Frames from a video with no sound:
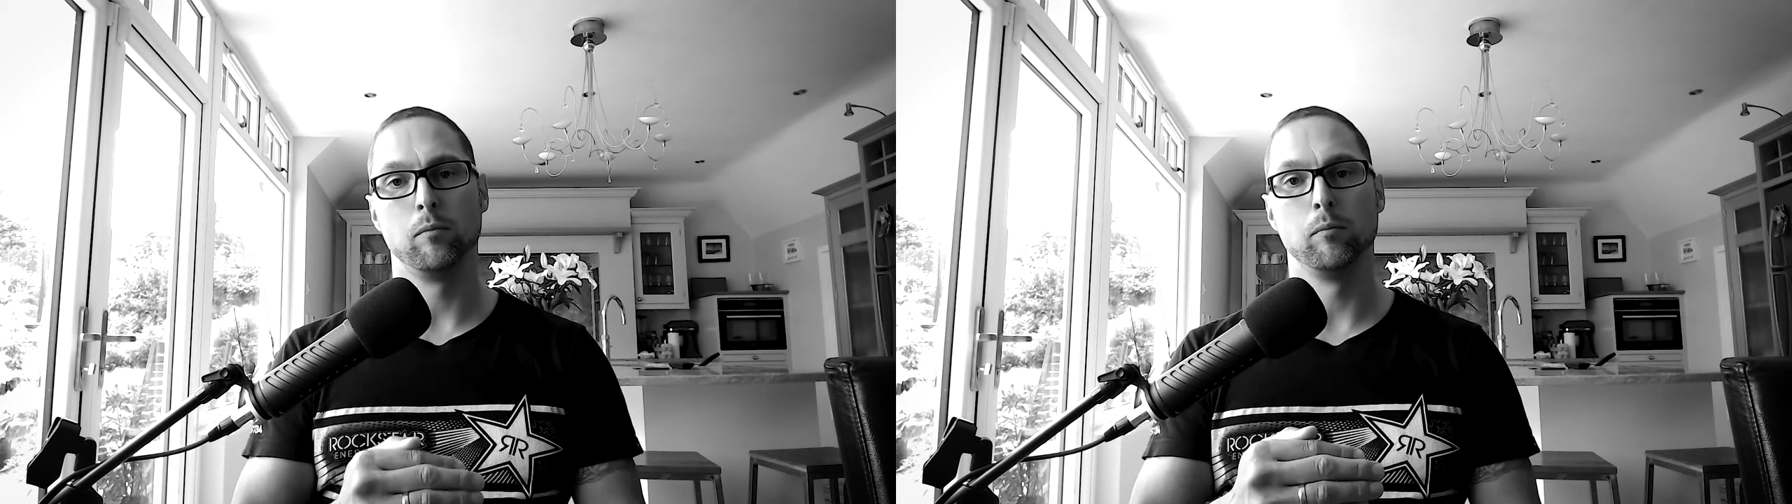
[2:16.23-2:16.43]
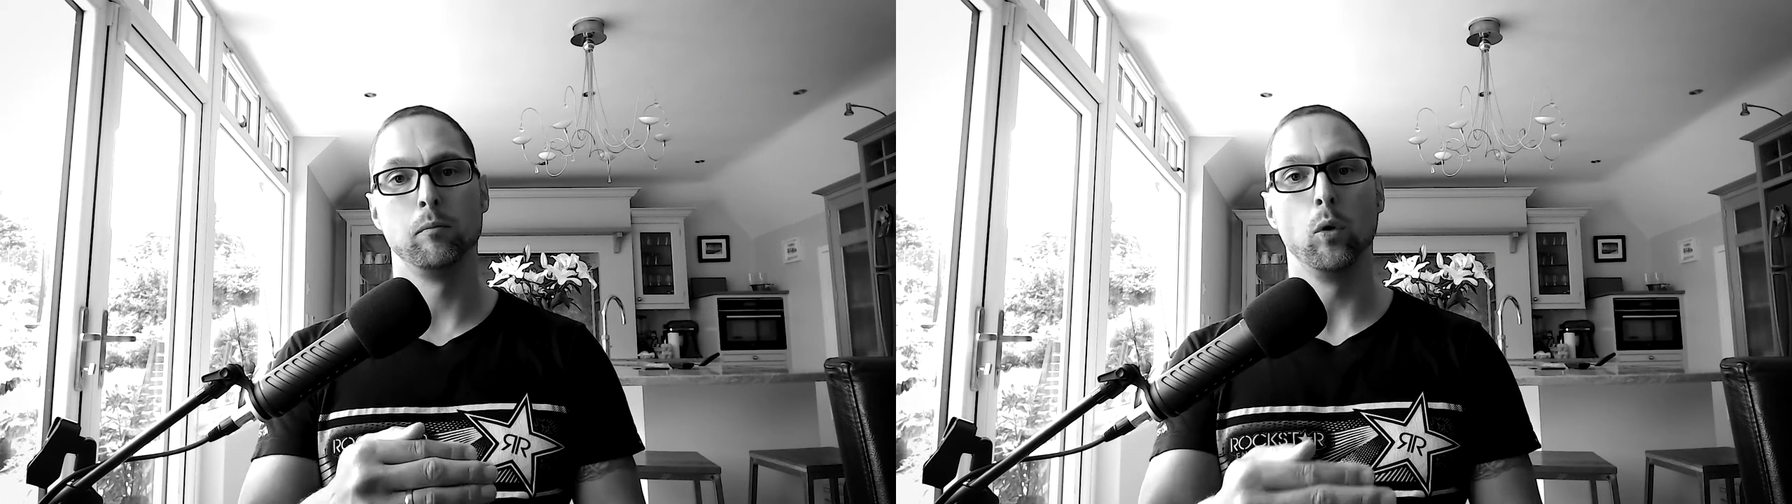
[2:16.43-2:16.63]

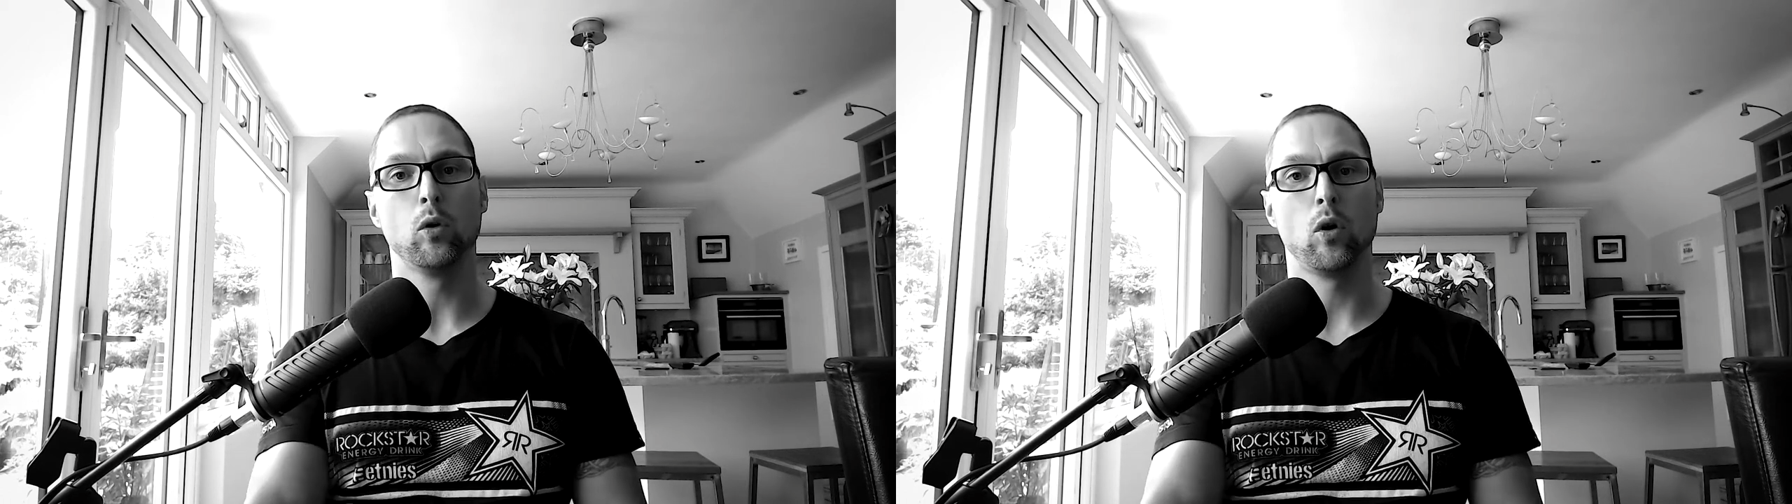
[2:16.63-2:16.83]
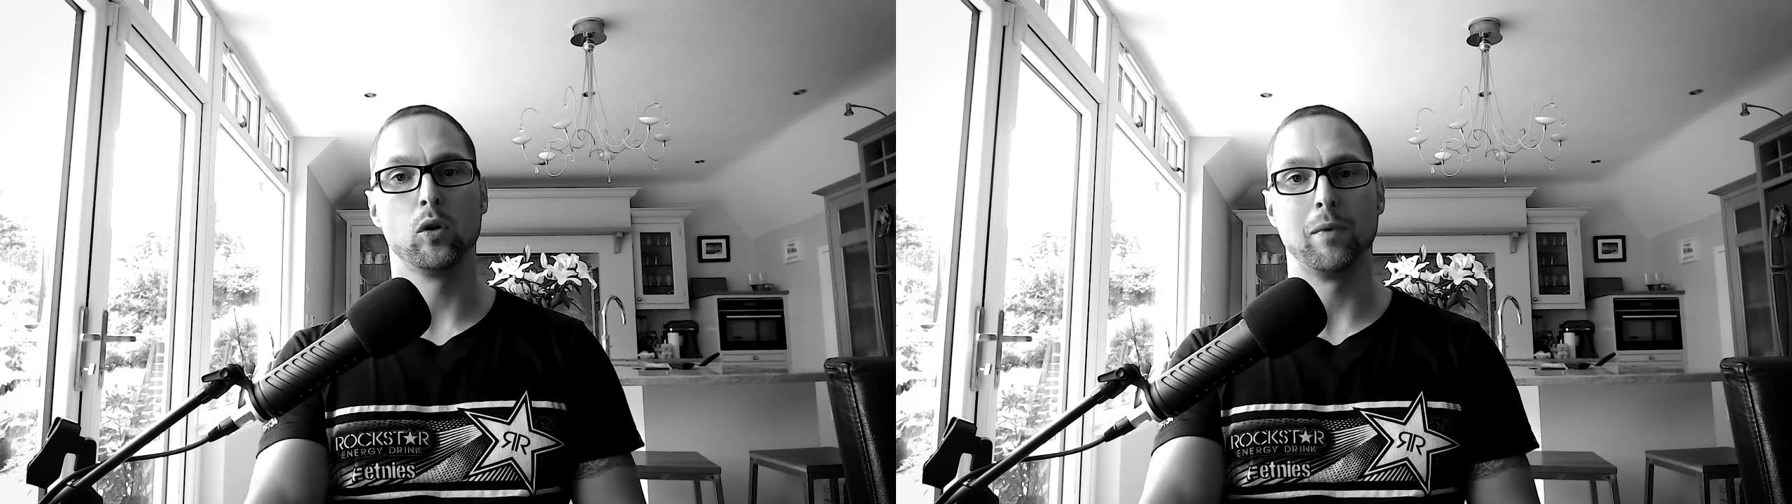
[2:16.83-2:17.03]

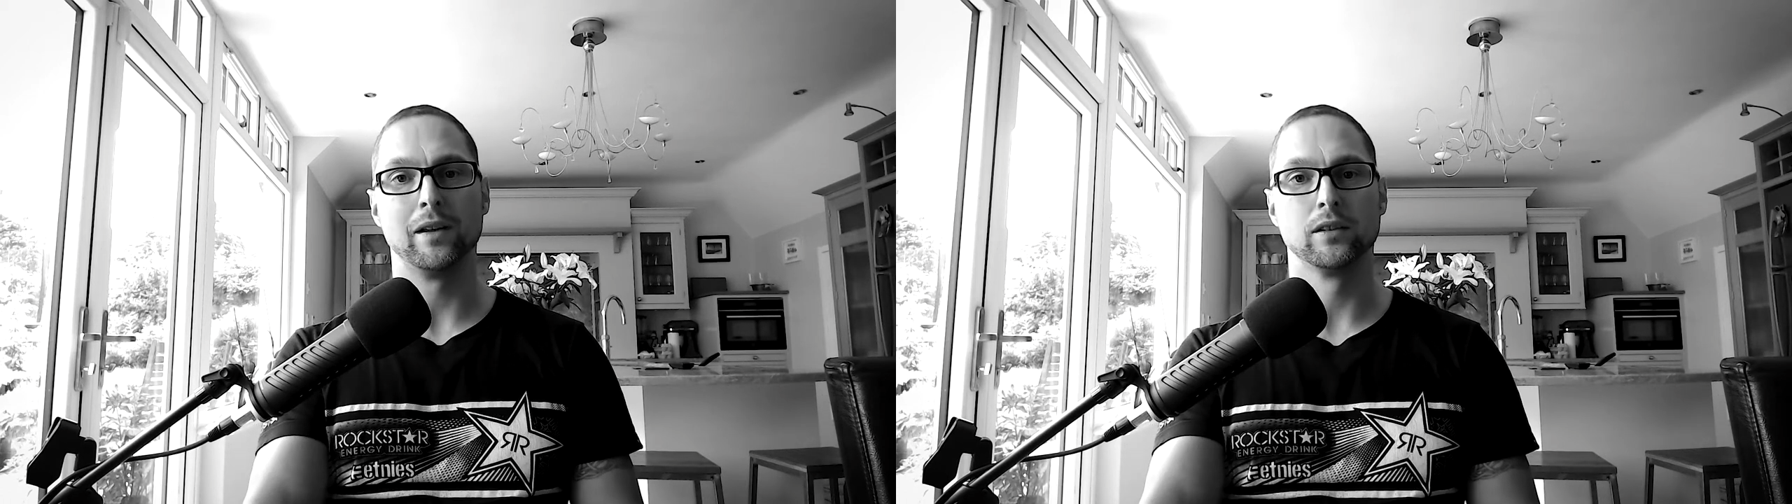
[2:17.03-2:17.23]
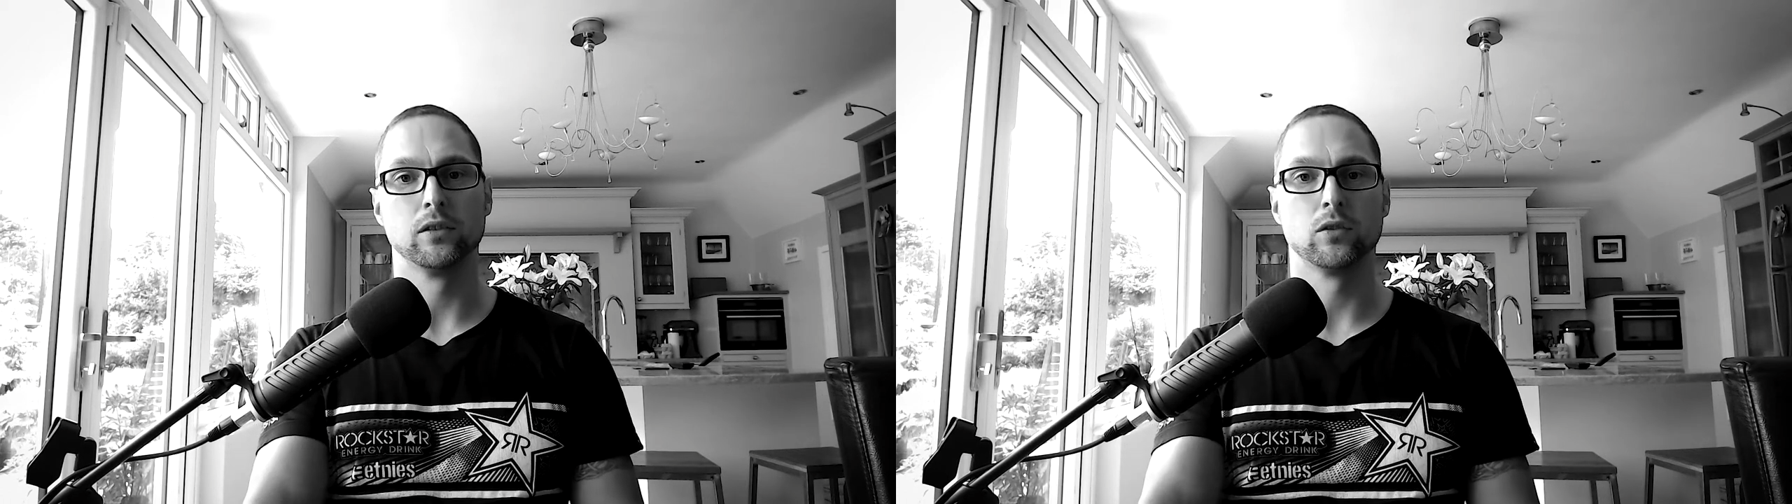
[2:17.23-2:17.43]
bulk on
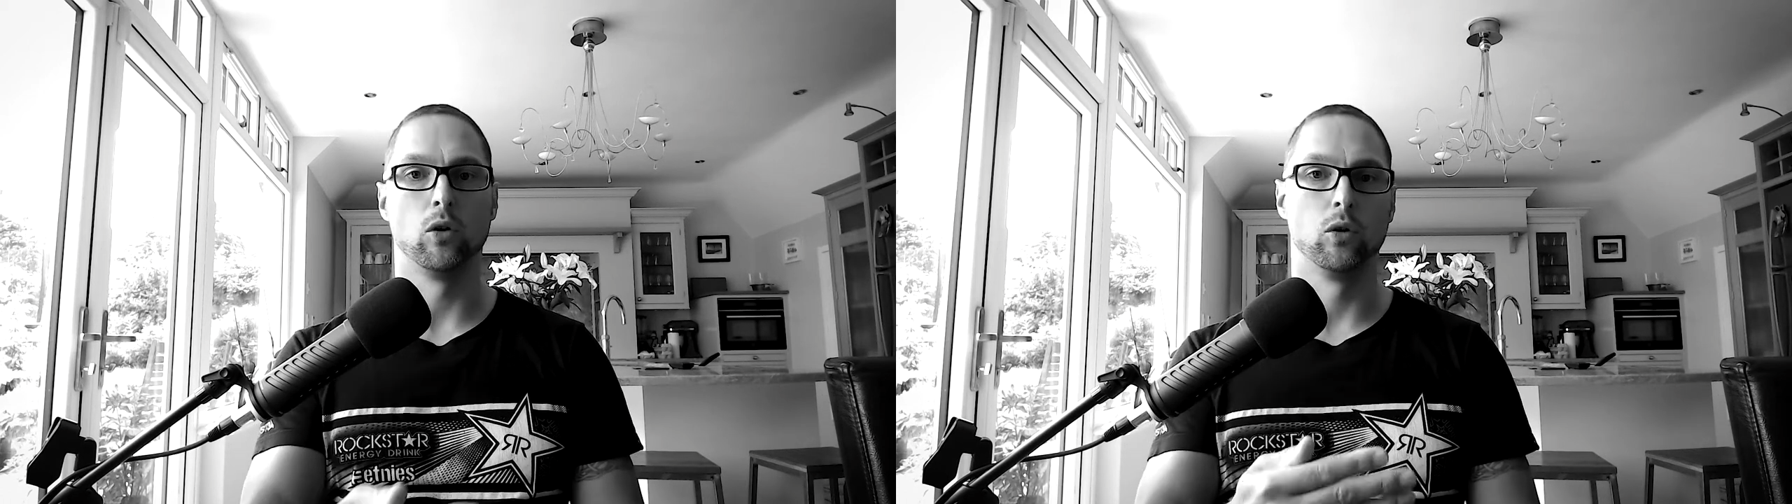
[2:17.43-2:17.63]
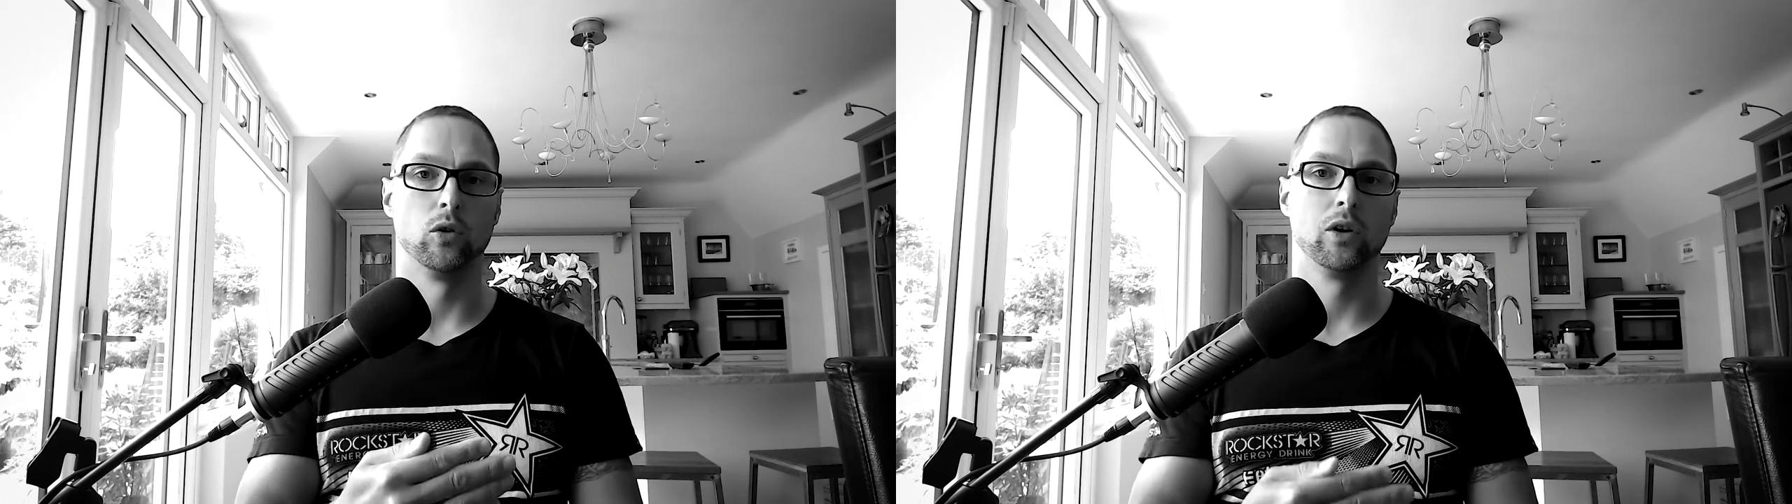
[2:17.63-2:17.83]
muscles
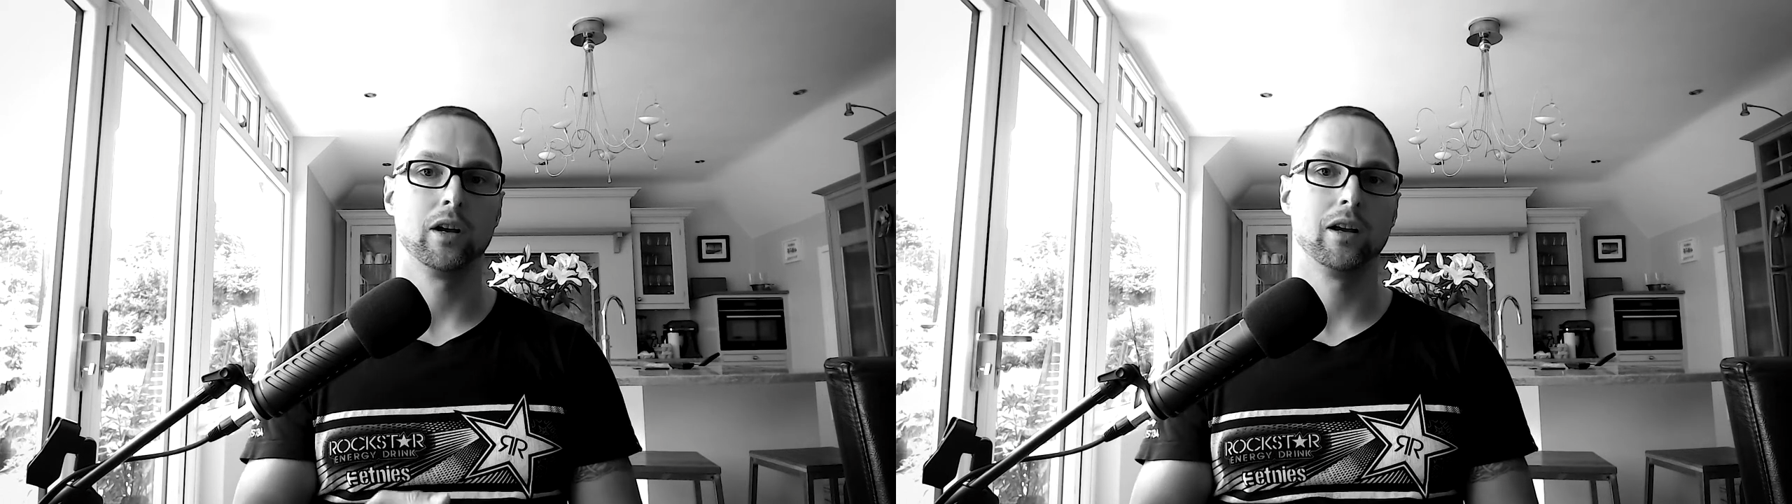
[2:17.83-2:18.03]
or